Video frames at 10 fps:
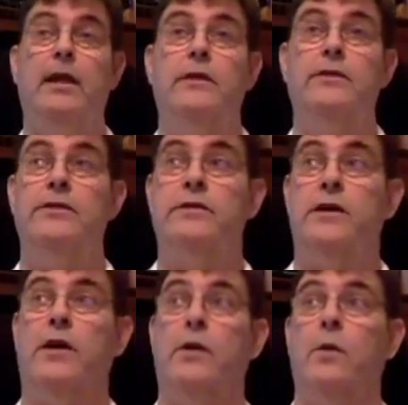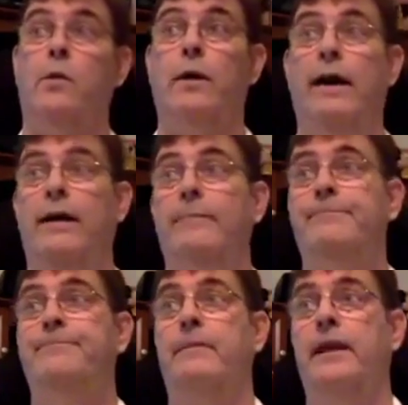So
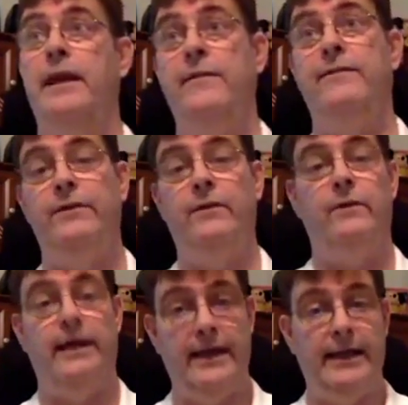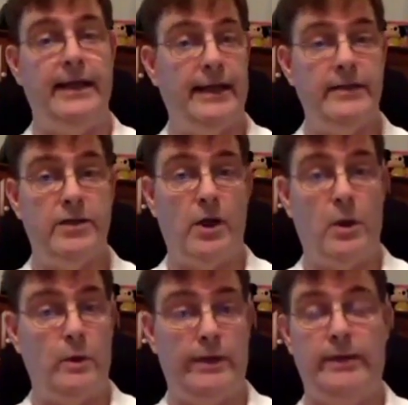if you're eating at
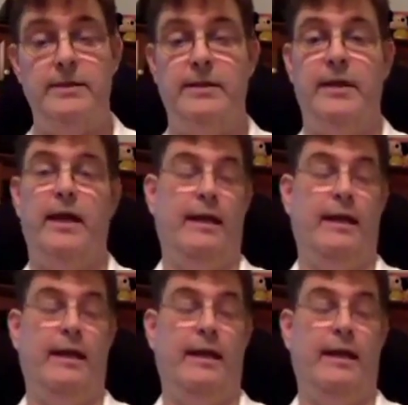Tony's,